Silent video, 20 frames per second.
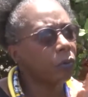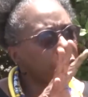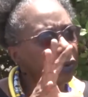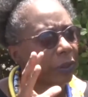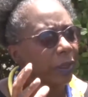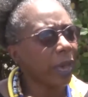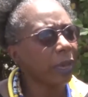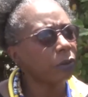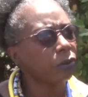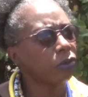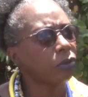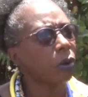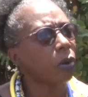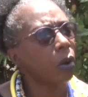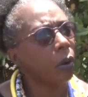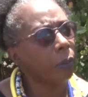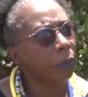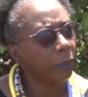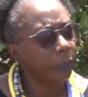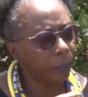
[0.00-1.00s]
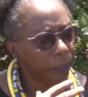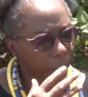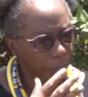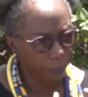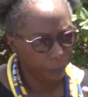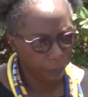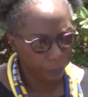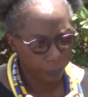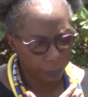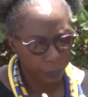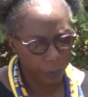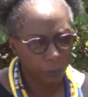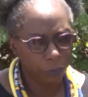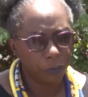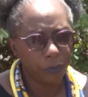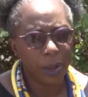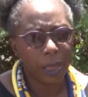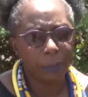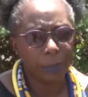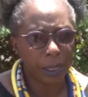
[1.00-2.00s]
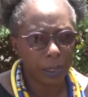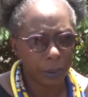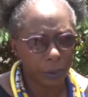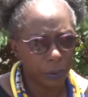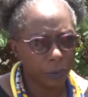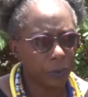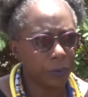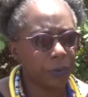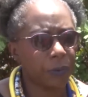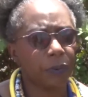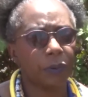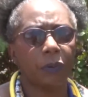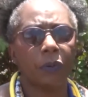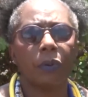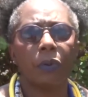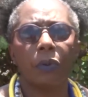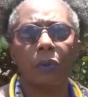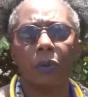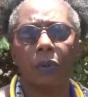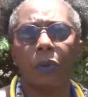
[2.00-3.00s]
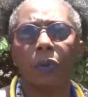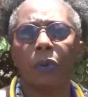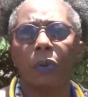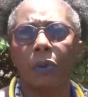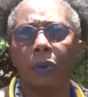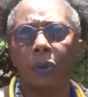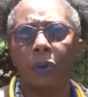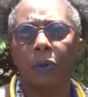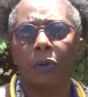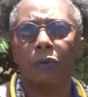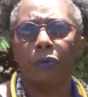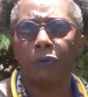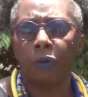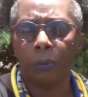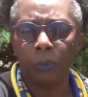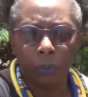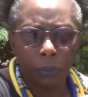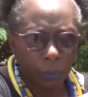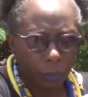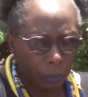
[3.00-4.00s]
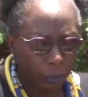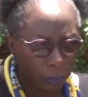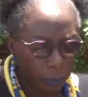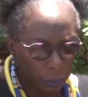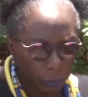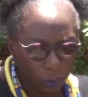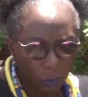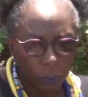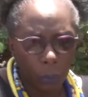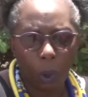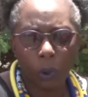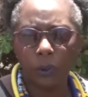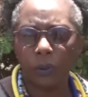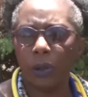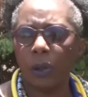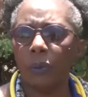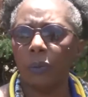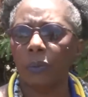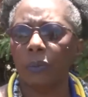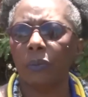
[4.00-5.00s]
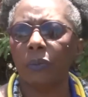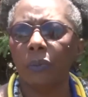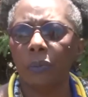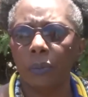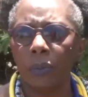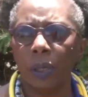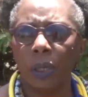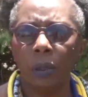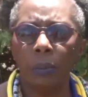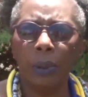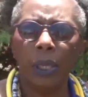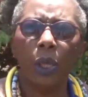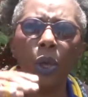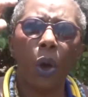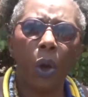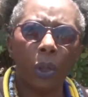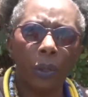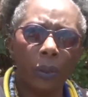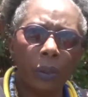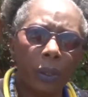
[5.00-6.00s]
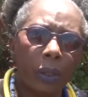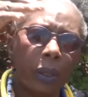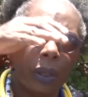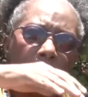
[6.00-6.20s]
over that shop. The Flemings from small town, a little beyond